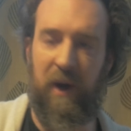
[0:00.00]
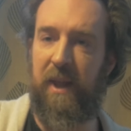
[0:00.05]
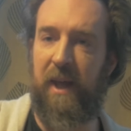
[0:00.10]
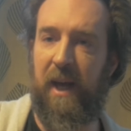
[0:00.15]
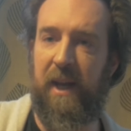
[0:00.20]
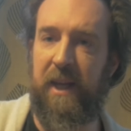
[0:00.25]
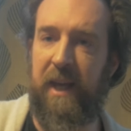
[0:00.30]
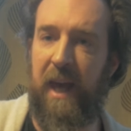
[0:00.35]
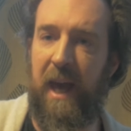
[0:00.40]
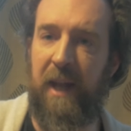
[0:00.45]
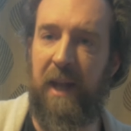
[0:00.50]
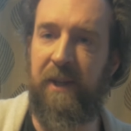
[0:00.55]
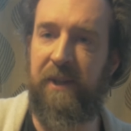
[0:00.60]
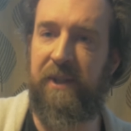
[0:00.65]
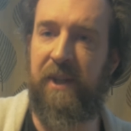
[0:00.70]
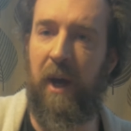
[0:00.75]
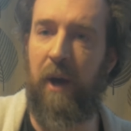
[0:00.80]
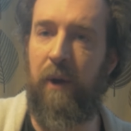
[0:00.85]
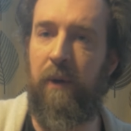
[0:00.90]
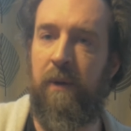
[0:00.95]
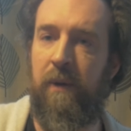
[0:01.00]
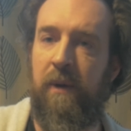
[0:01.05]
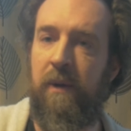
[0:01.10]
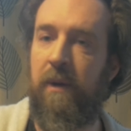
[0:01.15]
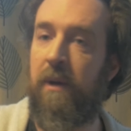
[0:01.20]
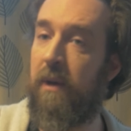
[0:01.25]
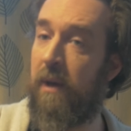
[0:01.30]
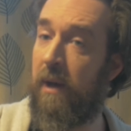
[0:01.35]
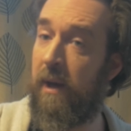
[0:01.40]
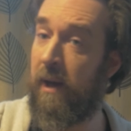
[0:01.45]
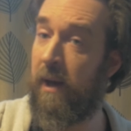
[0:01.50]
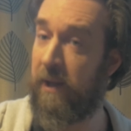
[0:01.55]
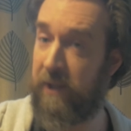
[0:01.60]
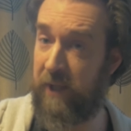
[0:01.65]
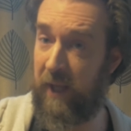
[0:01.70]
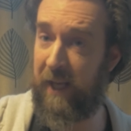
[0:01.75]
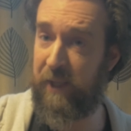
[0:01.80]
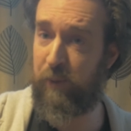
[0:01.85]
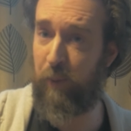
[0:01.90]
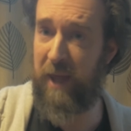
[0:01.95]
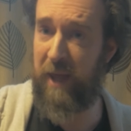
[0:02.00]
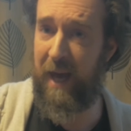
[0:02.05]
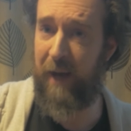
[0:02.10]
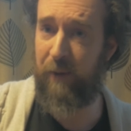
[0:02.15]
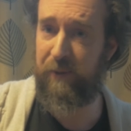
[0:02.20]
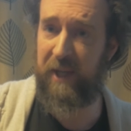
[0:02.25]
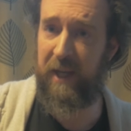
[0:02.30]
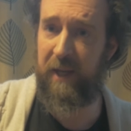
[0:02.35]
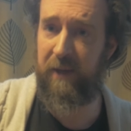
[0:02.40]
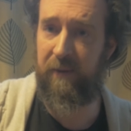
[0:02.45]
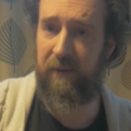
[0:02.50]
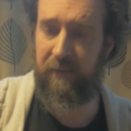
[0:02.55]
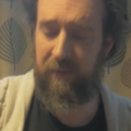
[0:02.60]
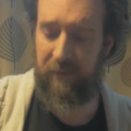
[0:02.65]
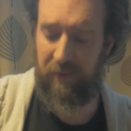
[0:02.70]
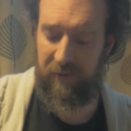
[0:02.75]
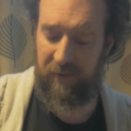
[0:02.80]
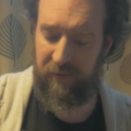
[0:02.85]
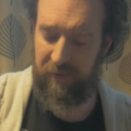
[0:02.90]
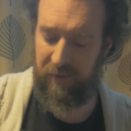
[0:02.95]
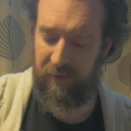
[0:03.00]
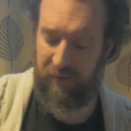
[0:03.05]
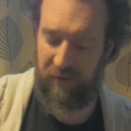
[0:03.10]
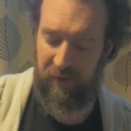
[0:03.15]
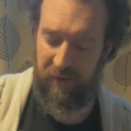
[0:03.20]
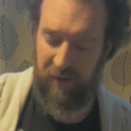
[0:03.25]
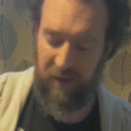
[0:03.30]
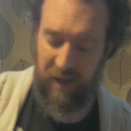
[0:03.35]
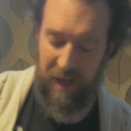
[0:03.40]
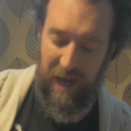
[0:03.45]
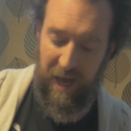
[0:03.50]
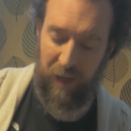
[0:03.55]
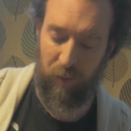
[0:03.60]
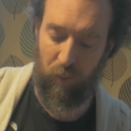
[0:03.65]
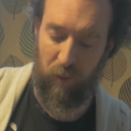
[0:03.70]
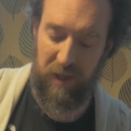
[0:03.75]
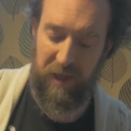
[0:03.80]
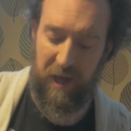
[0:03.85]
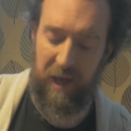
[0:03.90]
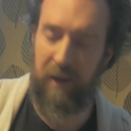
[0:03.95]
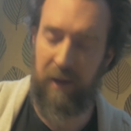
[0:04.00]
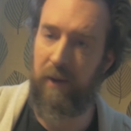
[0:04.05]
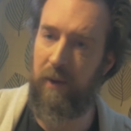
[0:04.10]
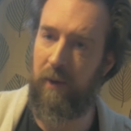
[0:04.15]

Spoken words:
that again. So that's without it and with it.